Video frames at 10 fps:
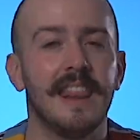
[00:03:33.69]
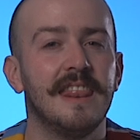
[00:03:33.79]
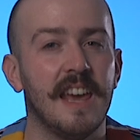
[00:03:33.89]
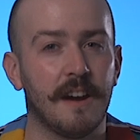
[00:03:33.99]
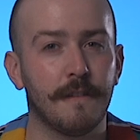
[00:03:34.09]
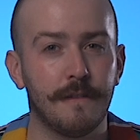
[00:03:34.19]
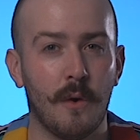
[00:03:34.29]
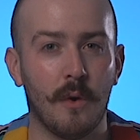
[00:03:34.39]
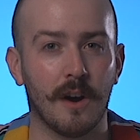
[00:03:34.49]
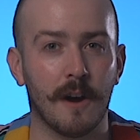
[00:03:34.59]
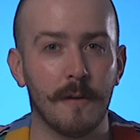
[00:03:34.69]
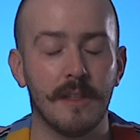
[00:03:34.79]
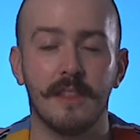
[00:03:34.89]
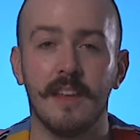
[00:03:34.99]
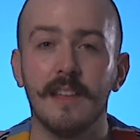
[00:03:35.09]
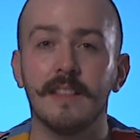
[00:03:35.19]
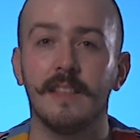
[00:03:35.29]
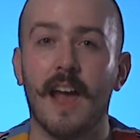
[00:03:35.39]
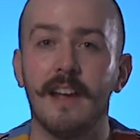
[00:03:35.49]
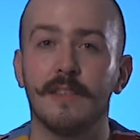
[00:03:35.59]
Therefore, these
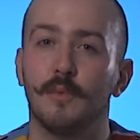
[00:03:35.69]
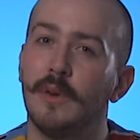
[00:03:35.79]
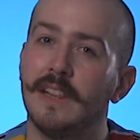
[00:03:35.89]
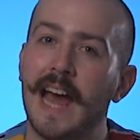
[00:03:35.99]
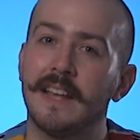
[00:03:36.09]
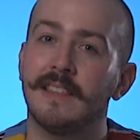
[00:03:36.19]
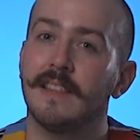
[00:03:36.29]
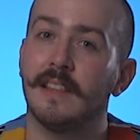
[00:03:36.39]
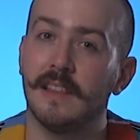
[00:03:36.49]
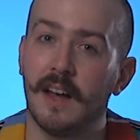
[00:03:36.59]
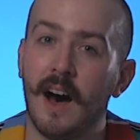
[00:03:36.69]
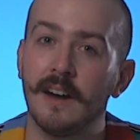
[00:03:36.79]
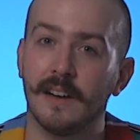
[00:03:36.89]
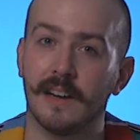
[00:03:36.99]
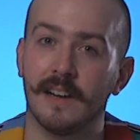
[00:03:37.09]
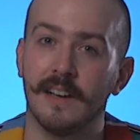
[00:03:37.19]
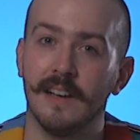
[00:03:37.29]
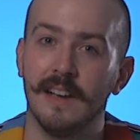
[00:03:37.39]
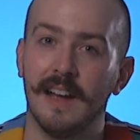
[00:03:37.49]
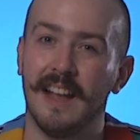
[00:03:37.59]
lights will last longer
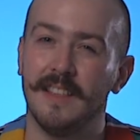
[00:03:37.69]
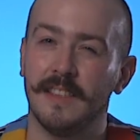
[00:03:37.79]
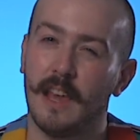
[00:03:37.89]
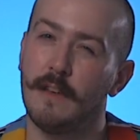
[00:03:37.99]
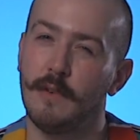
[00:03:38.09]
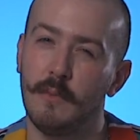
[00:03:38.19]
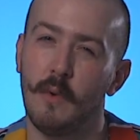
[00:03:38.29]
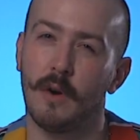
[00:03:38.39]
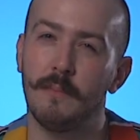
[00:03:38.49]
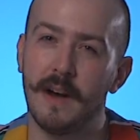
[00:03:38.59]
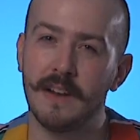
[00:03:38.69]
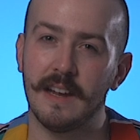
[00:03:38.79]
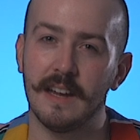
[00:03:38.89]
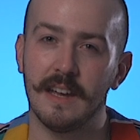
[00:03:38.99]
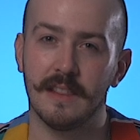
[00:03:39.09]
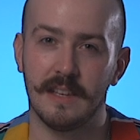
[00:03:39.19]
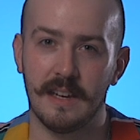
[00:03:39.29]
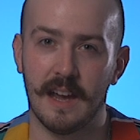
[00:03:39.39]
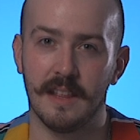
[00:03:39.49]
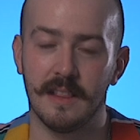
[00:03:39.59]
and save you more money in the
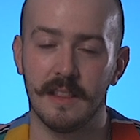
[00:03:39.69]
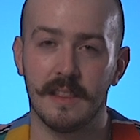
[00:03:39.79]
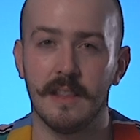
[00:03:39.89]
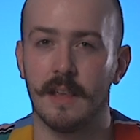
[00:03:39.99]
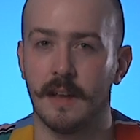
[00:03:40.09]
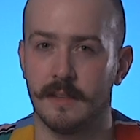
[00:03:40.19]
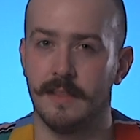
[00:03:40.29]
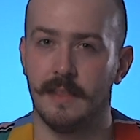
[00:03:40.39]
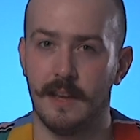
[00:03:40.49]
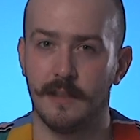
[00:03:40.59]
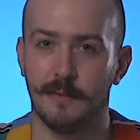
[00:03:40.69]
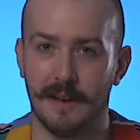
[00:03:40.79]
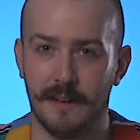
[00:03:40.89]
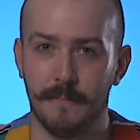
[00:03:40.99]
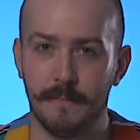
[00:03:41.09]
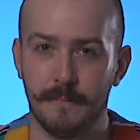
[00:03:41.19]
end than tungsten lights will.